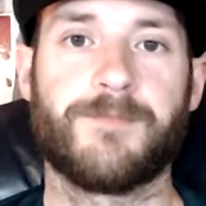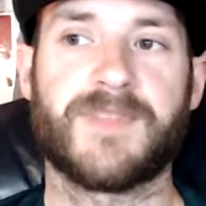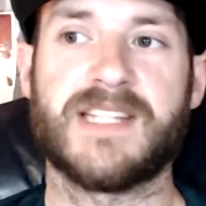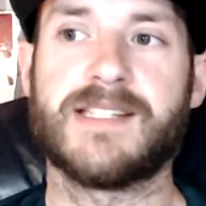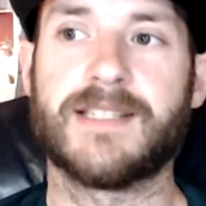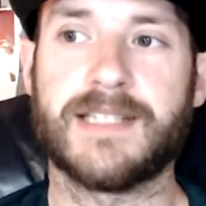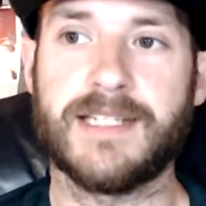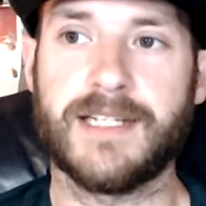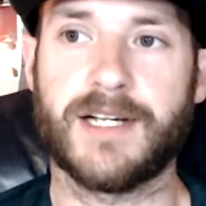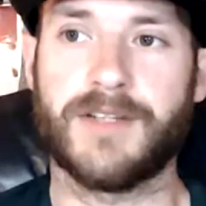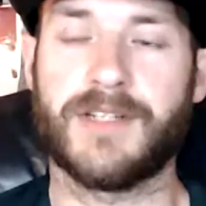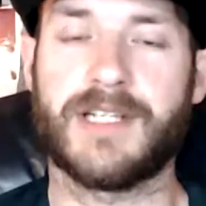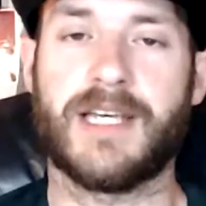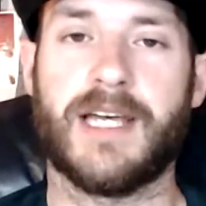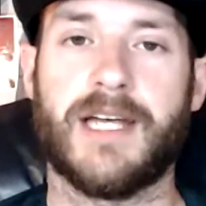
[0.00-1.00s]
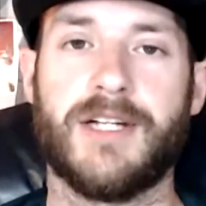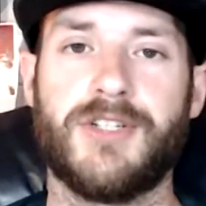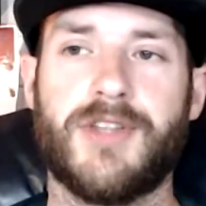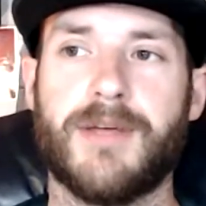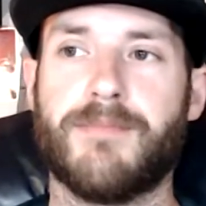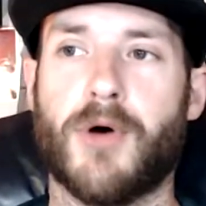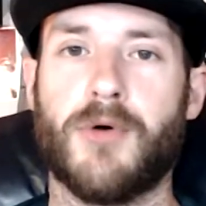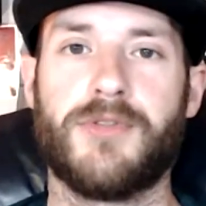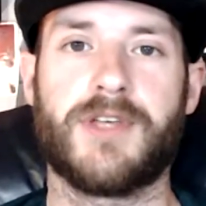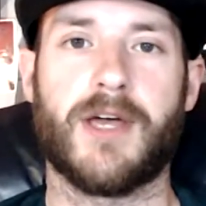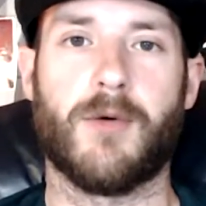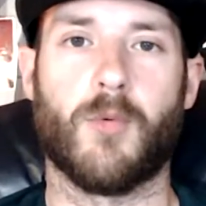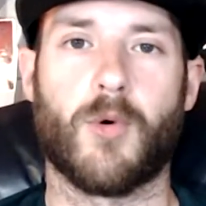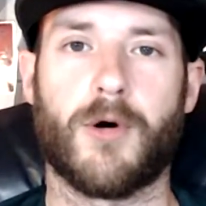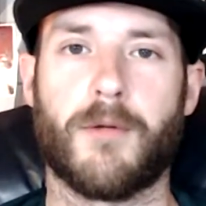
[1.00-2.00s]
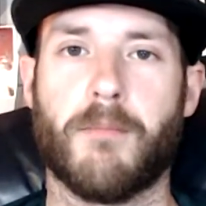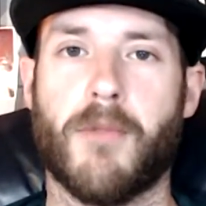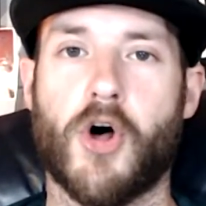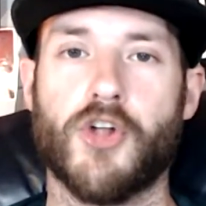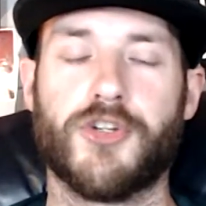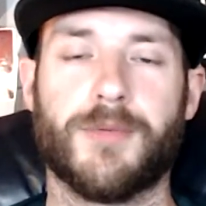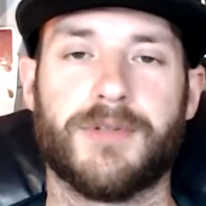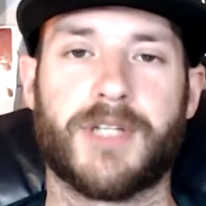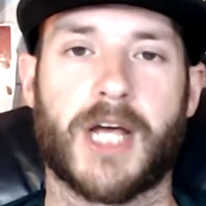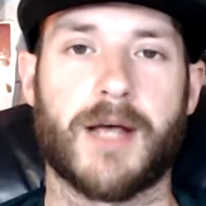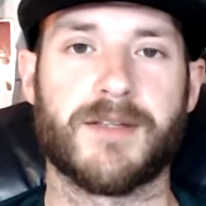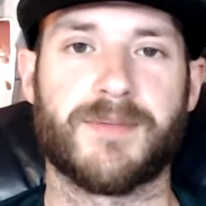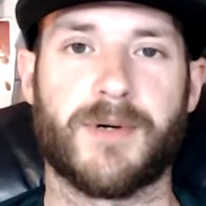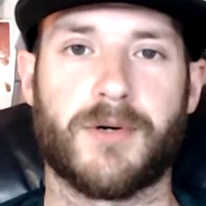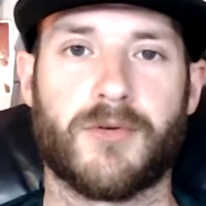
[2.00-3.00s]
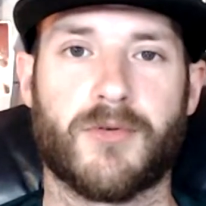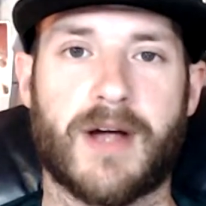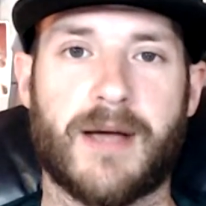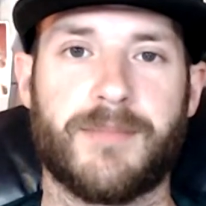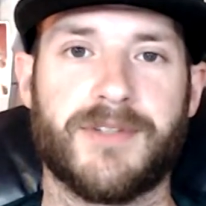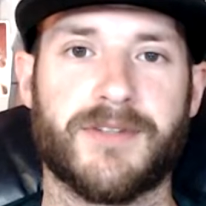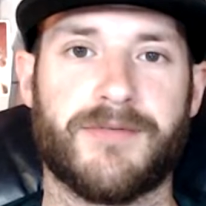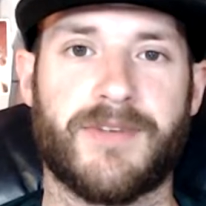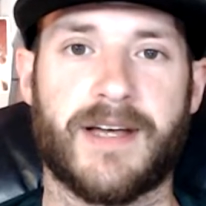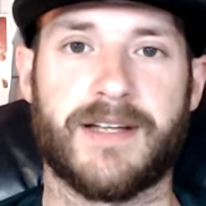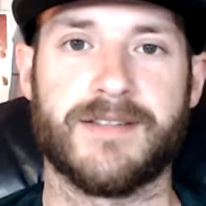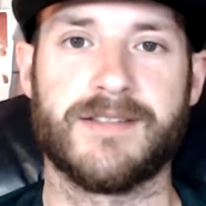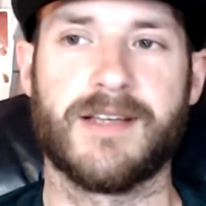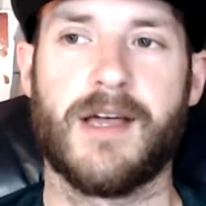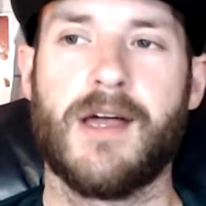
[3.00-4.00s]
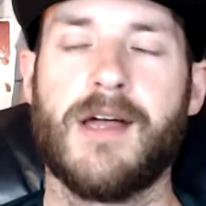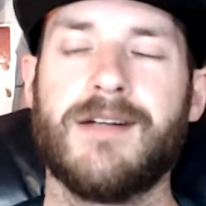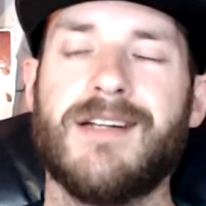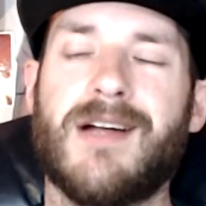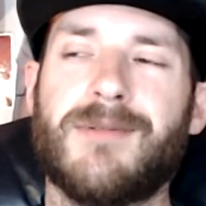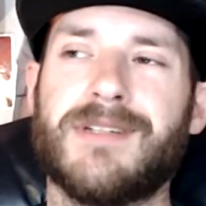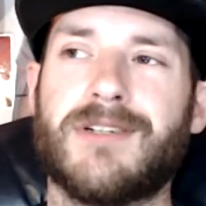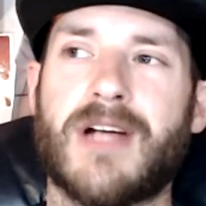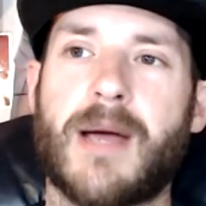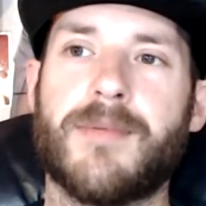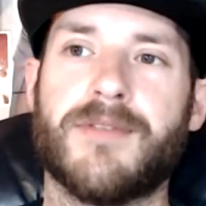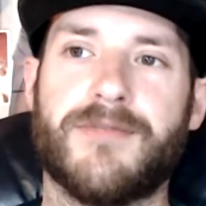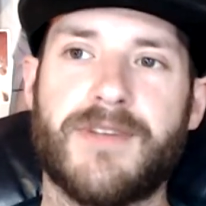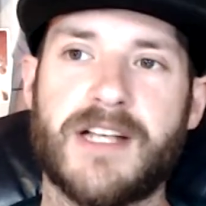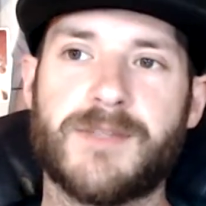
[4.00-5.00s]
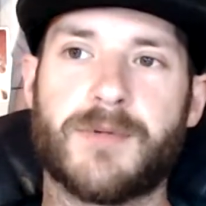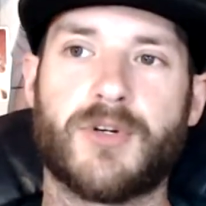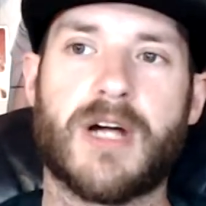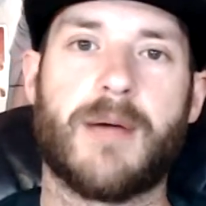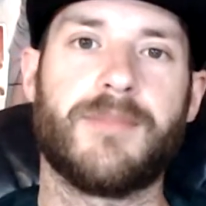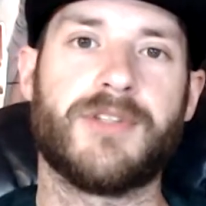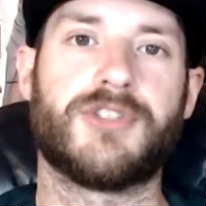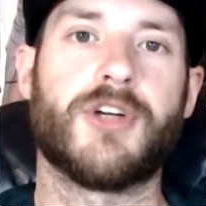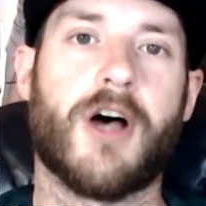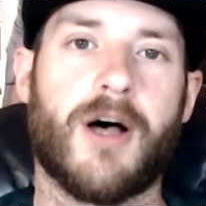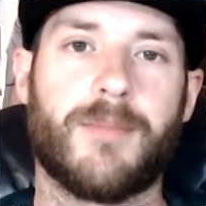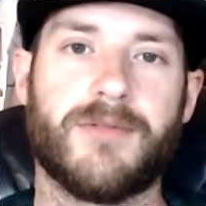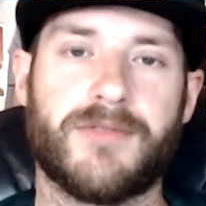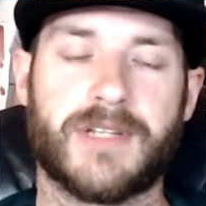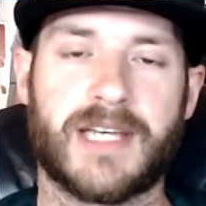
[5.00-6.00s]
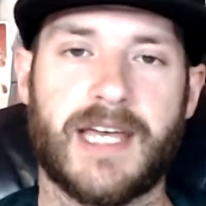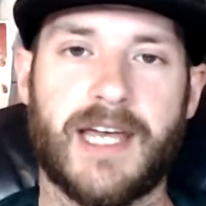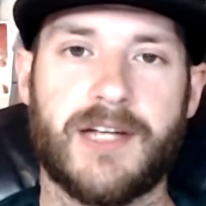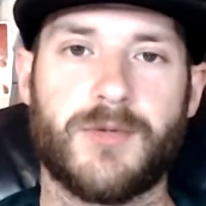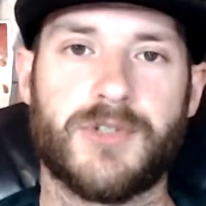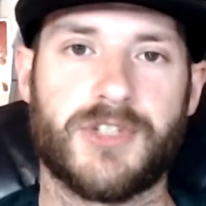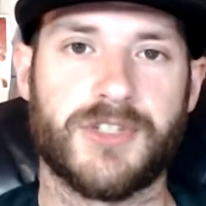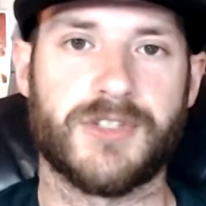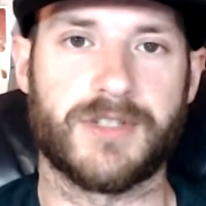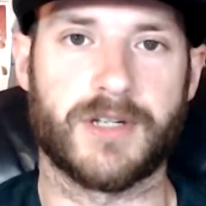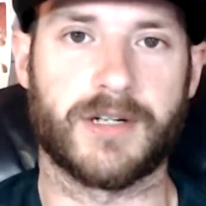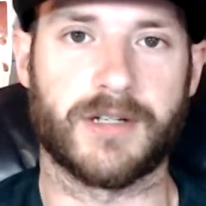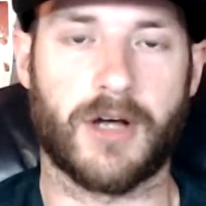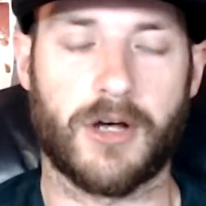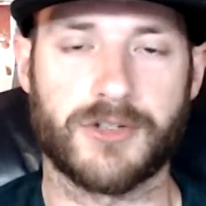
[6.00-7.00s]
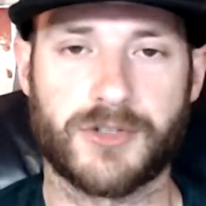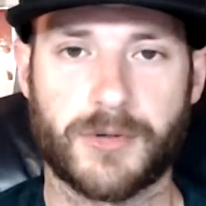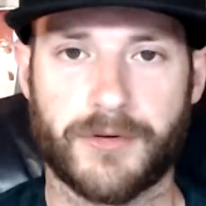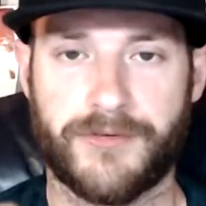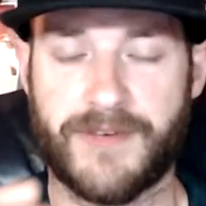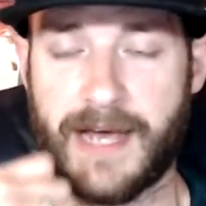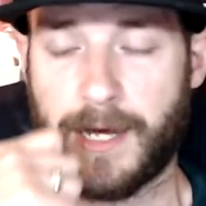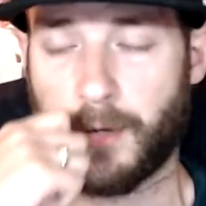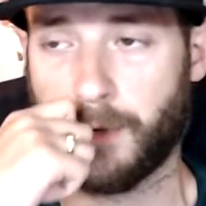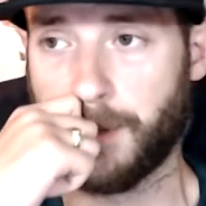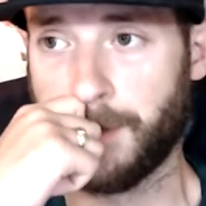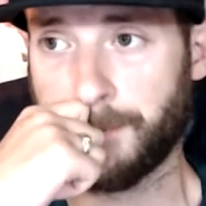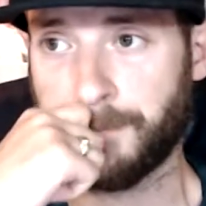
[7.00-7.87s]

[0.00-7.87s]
He's leaning on the cage. They both get warned multiple times about grabbing the fence. Not really grabbing the fence, but grabbing the top of the cage, which is also a foul.